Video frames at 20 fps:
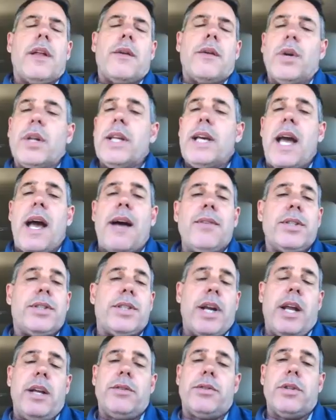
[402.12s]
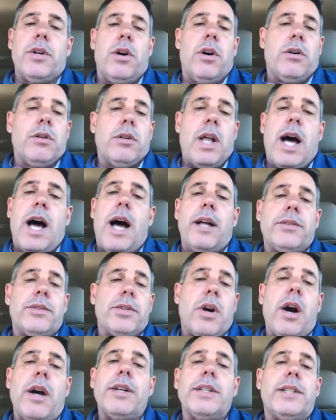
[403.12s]
they really haven't changed a whole lot.
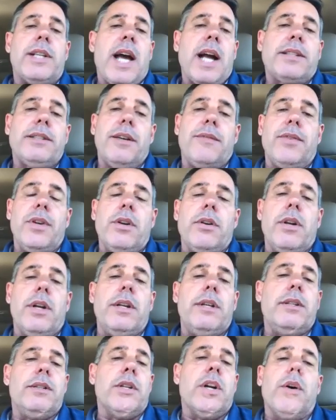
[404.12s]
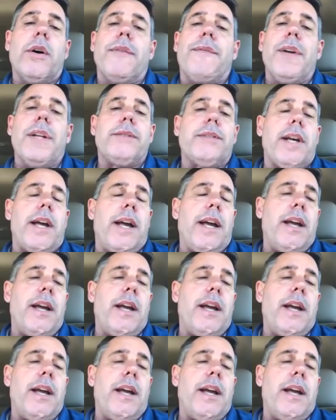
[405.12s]
So our detective unit, if it's